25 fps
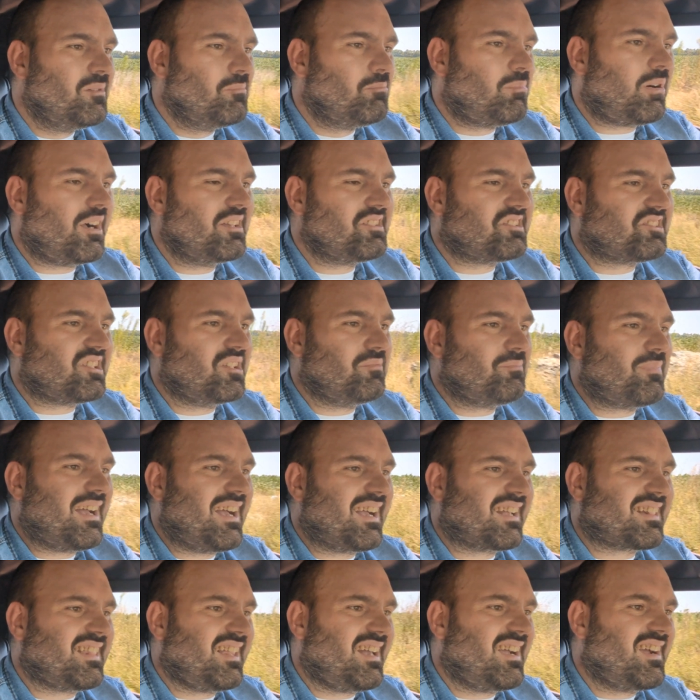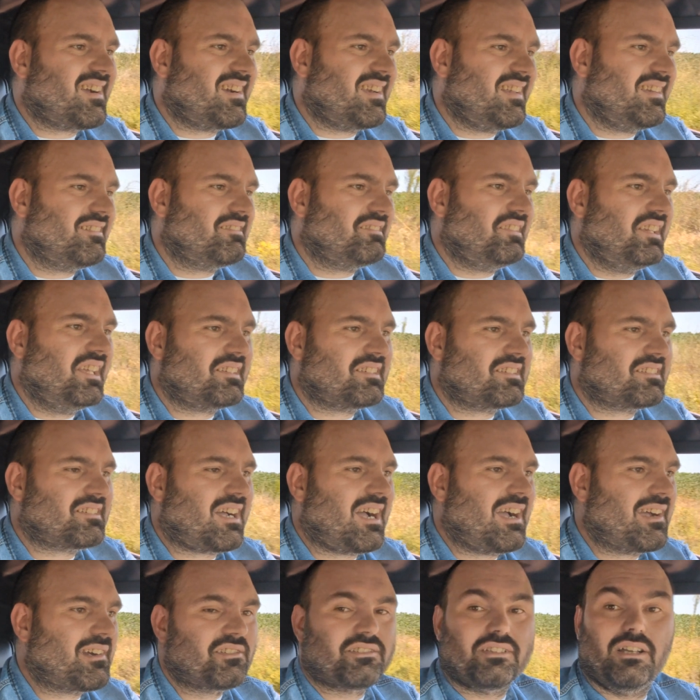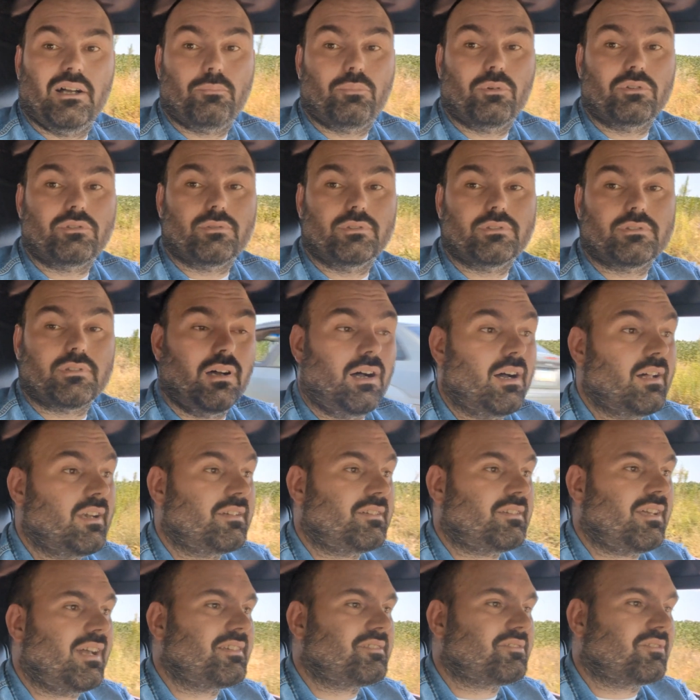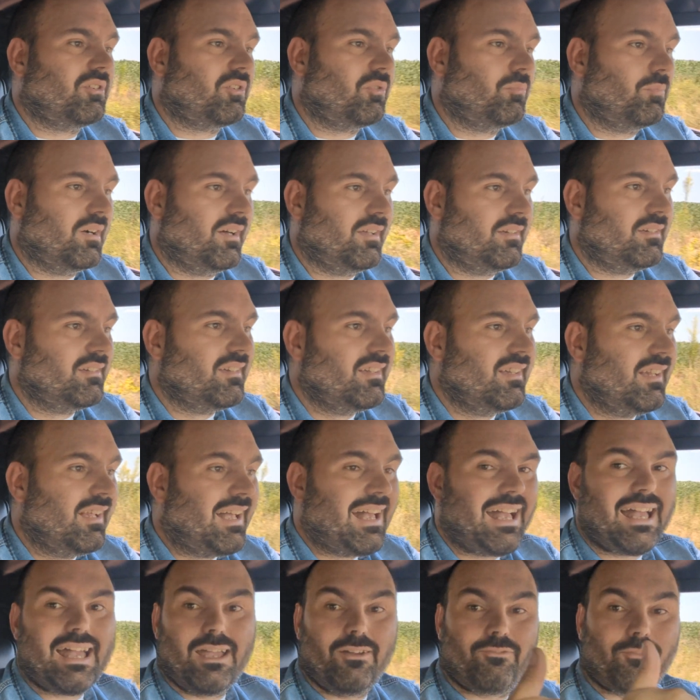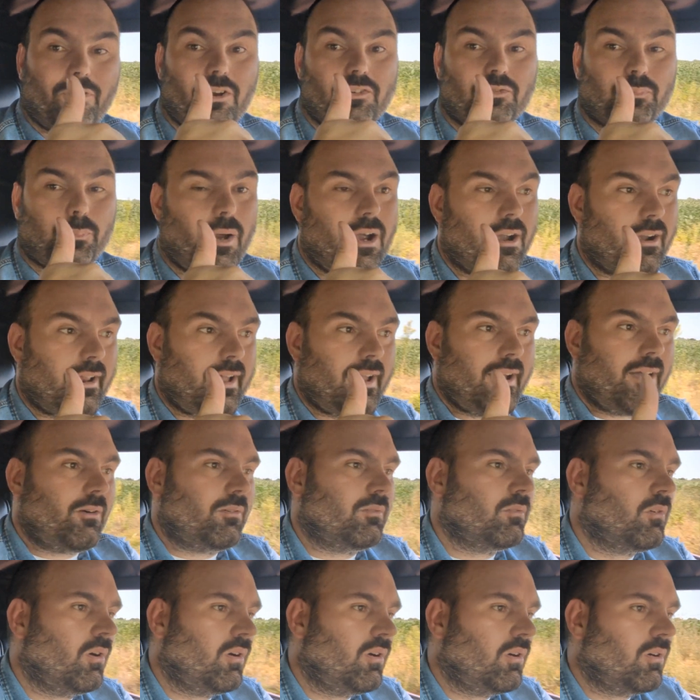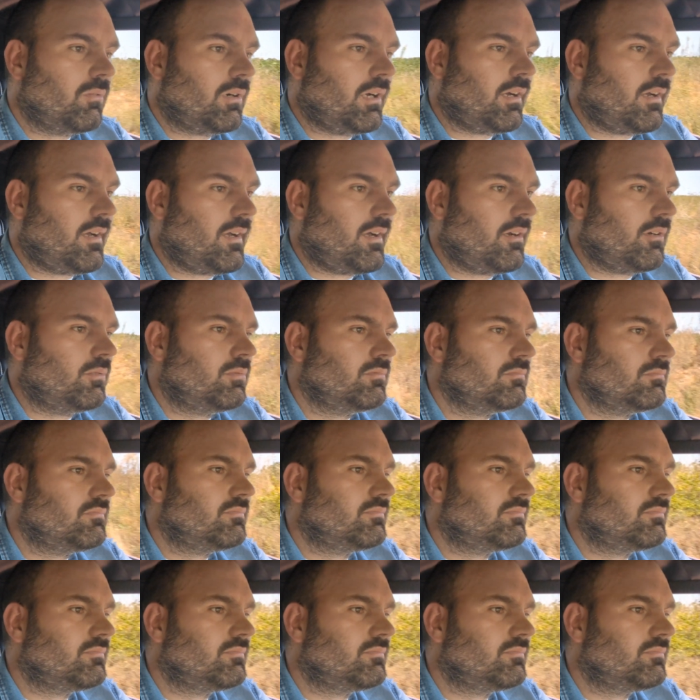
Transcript: punched it back there and it lit the tires up, which was unintentional, but hey, first burnout! Woohoo!